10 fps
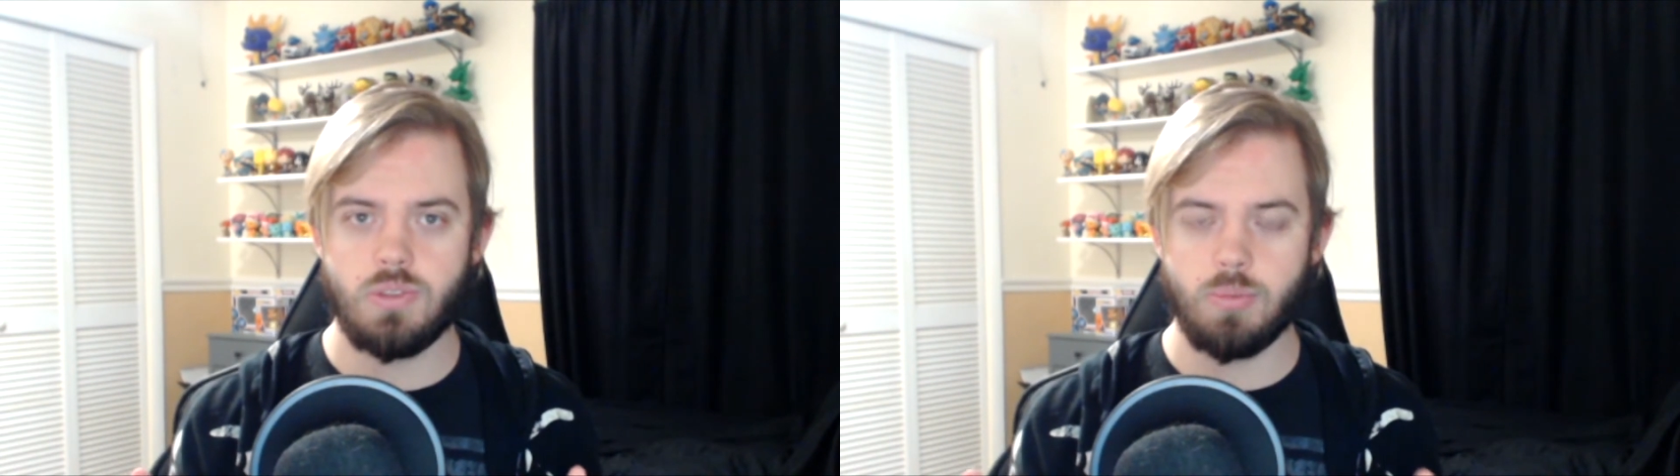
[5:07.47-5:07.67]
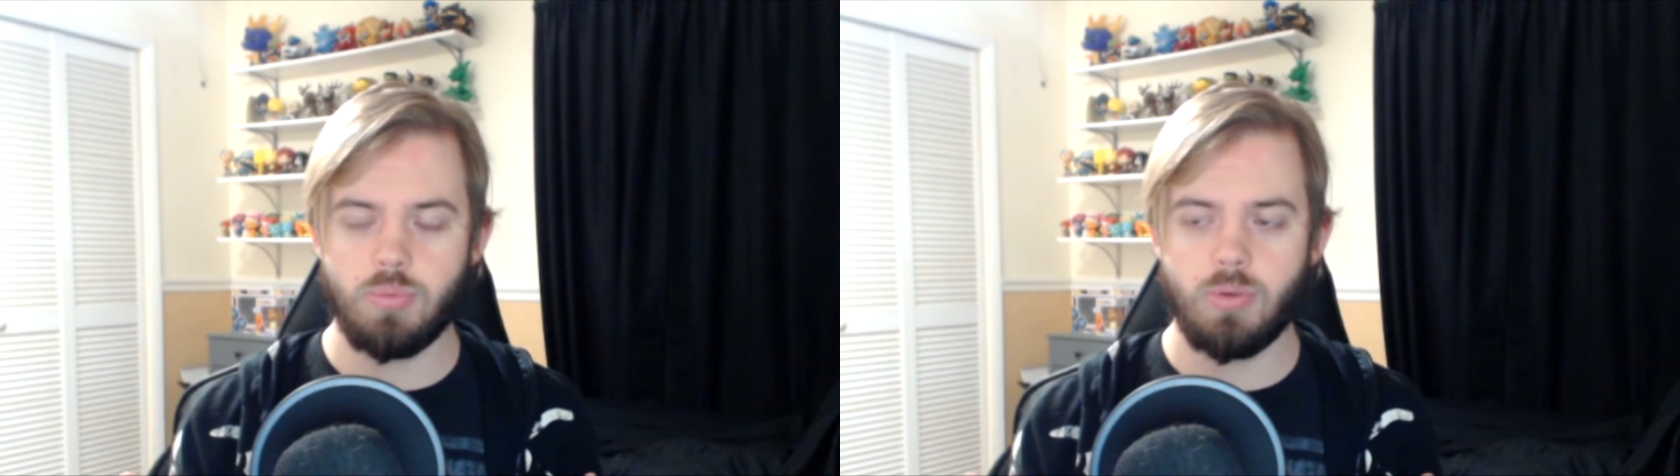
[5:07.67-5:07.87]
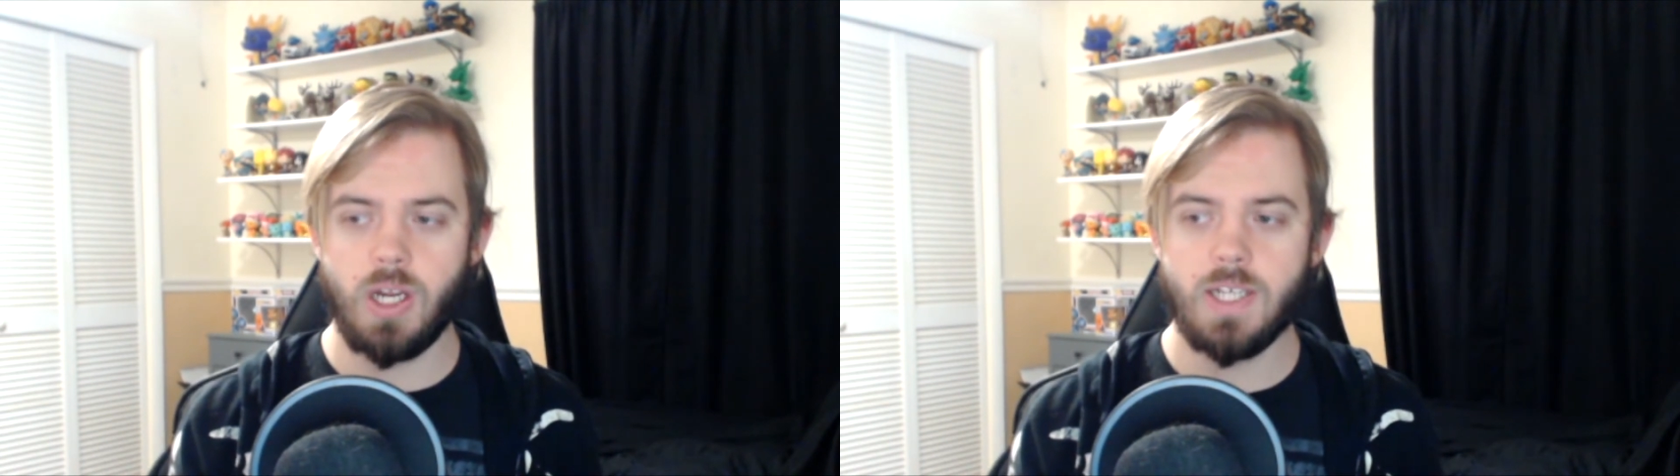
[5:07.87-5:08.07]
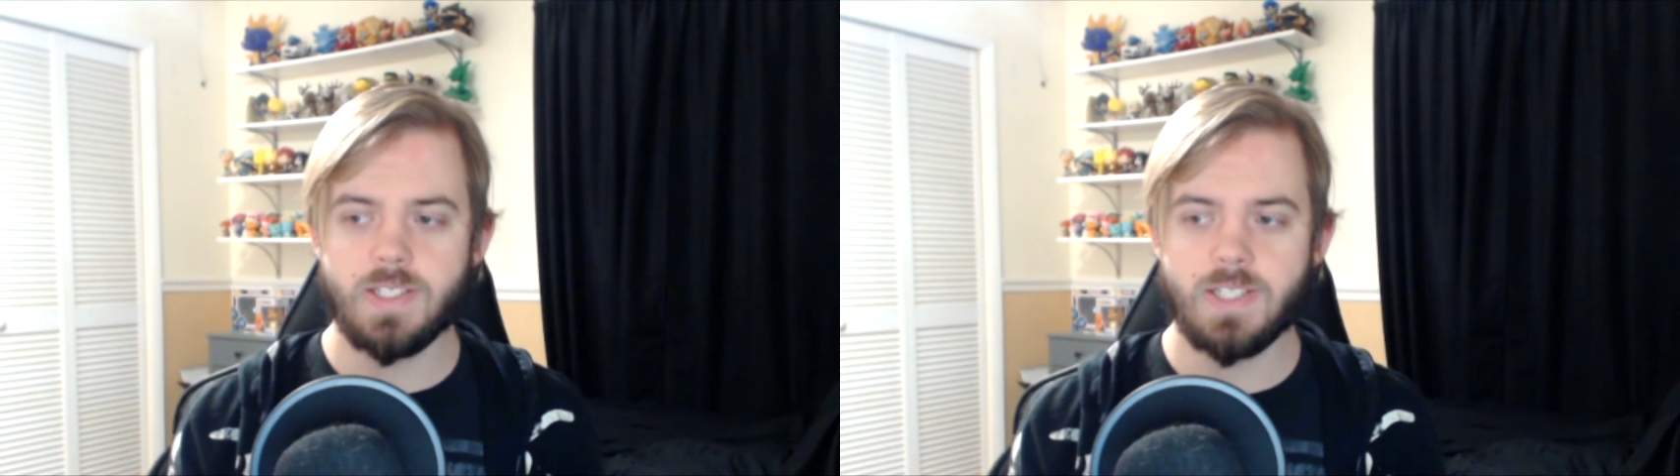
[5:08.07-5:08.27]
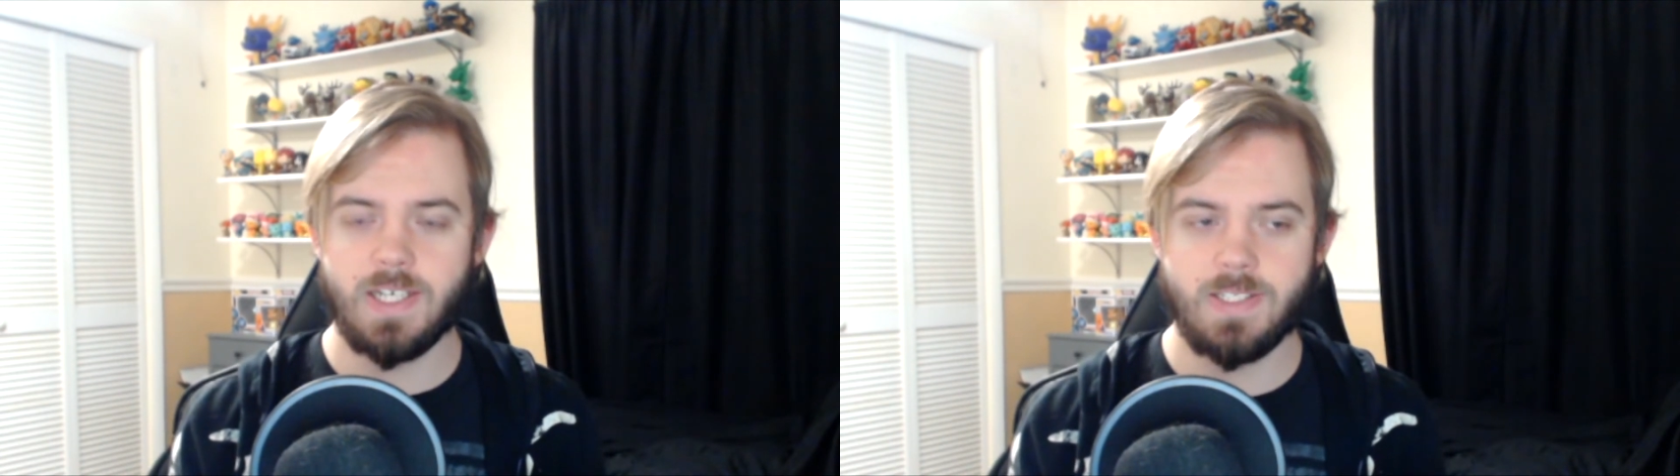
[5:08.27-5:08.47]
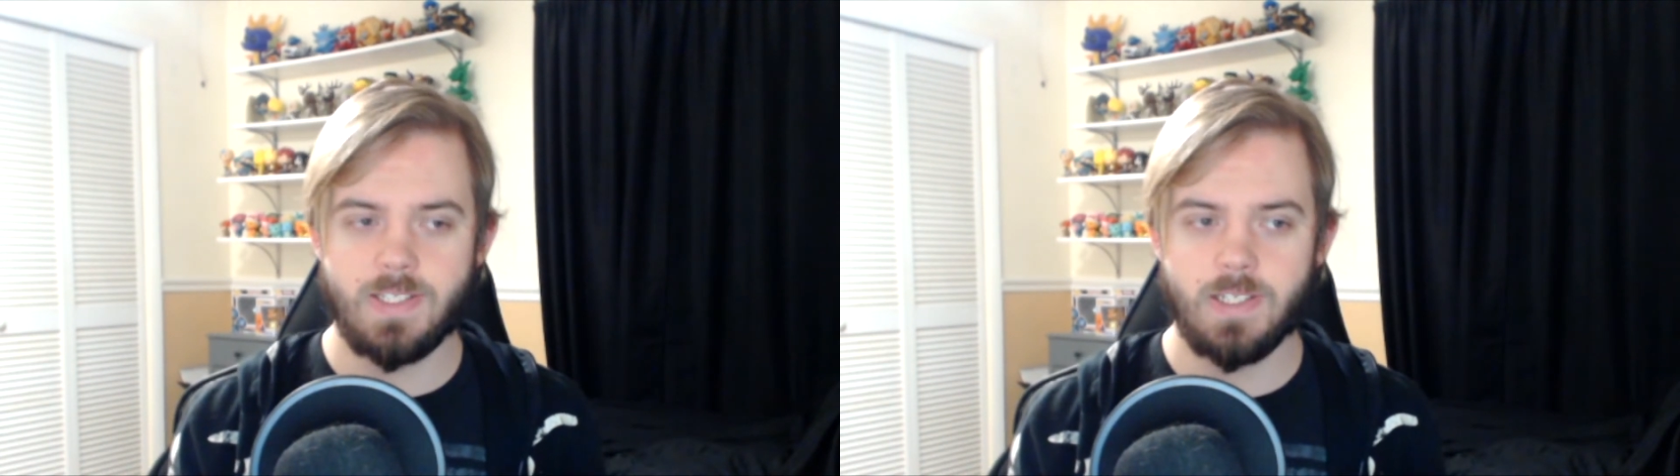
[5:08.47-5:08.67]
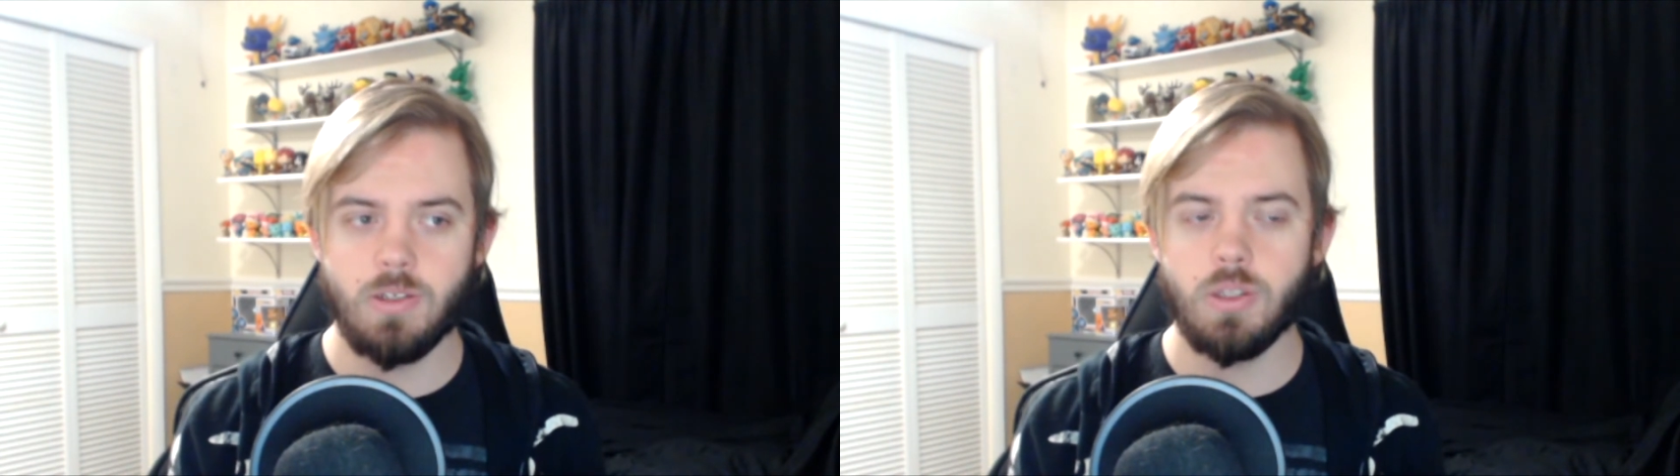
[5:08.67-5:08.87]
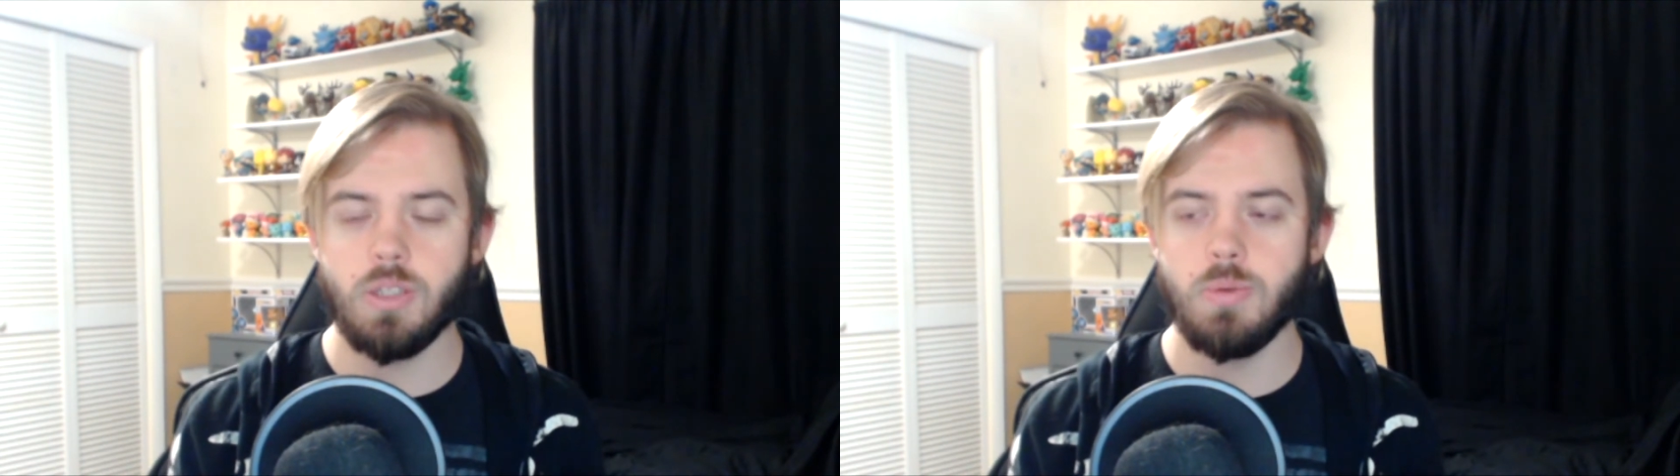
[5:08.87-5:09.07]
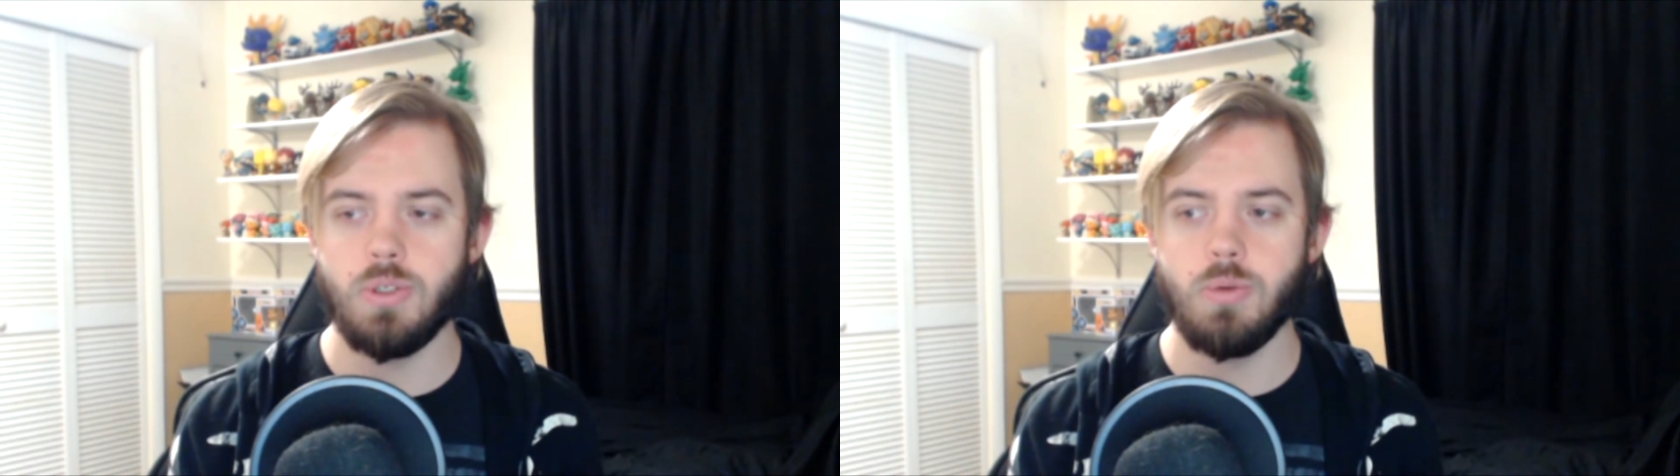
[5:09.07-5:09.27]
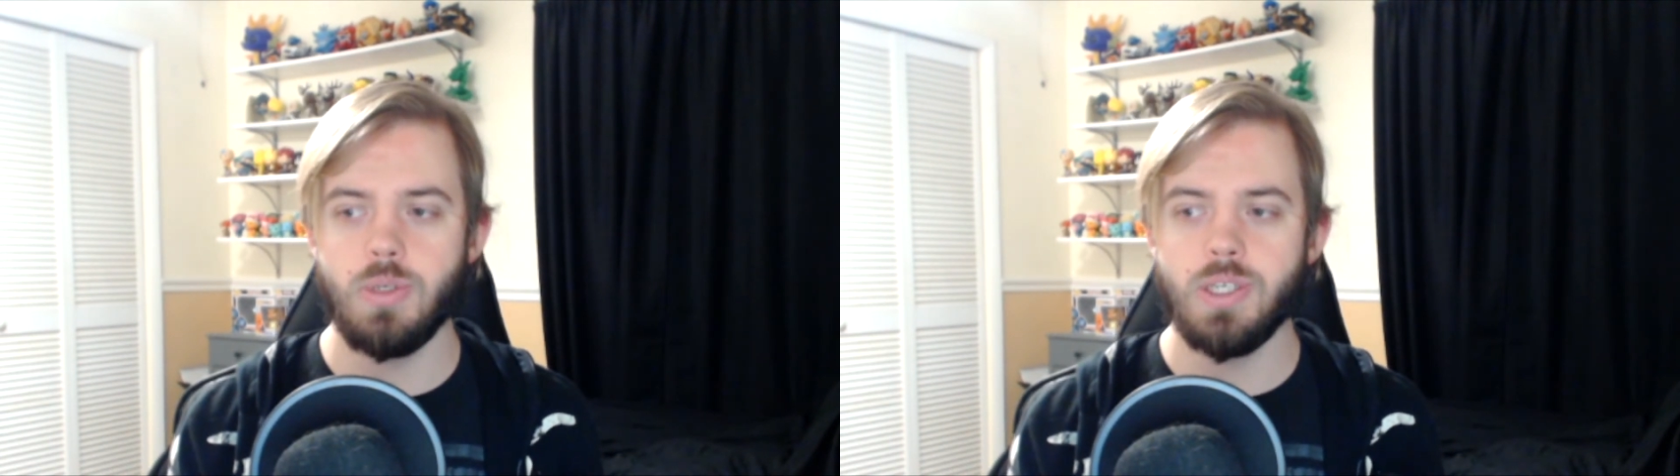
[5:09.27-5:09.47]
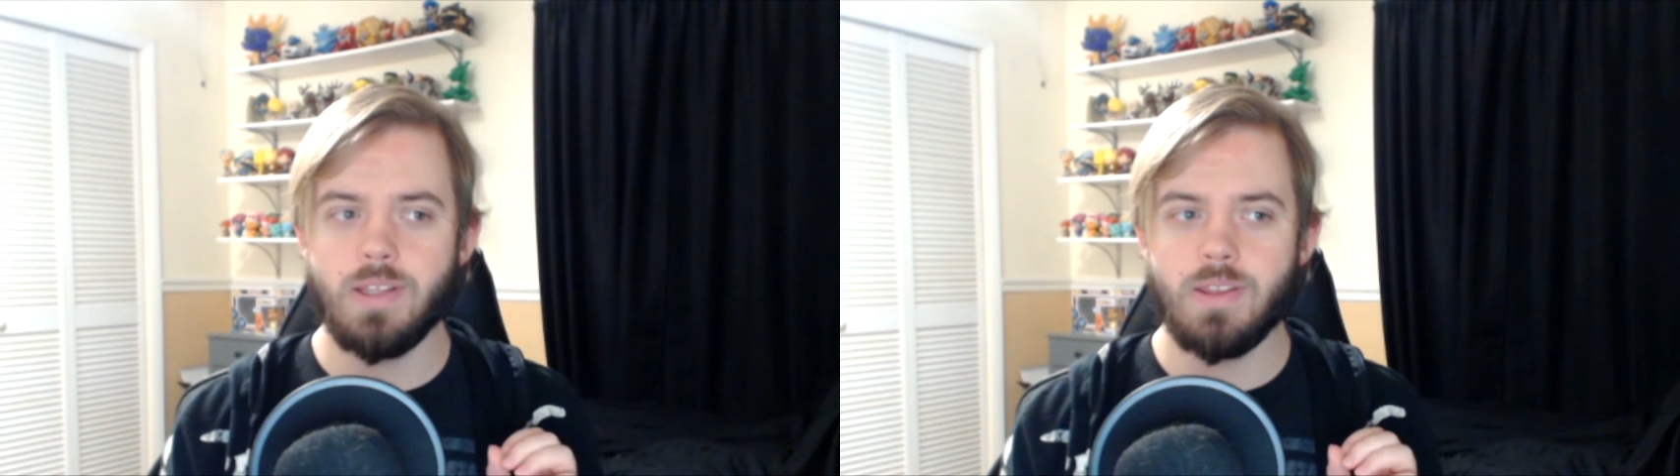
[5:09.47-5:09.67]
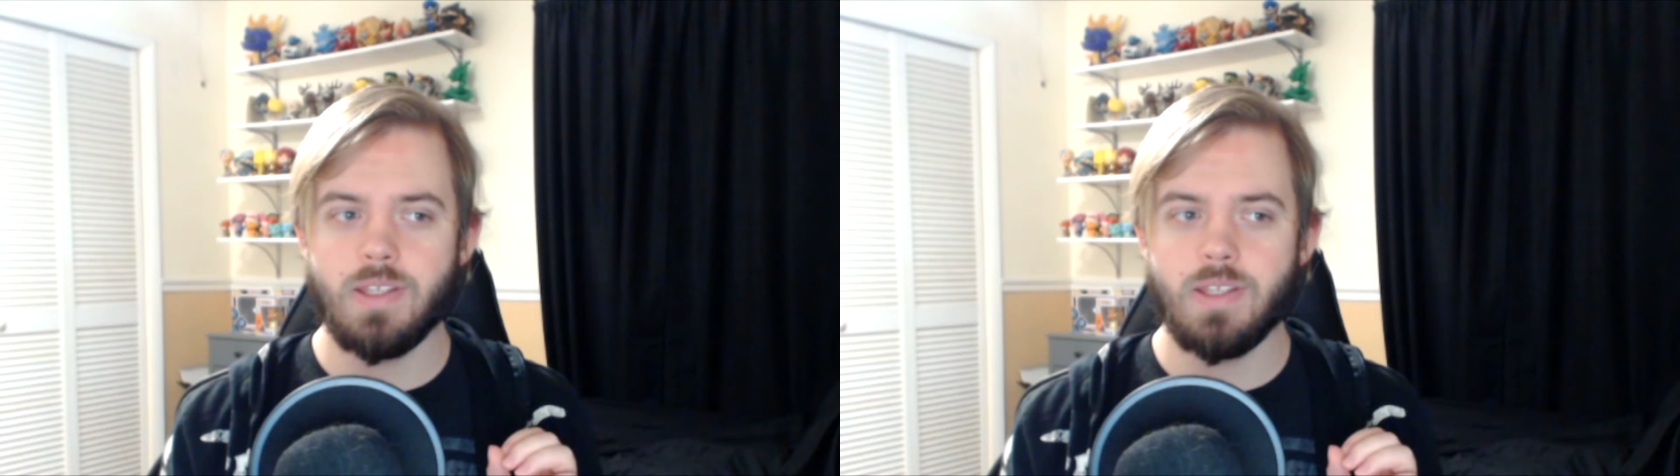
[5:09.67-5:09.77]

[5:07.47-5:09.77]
surprise that I didn't know they were doing.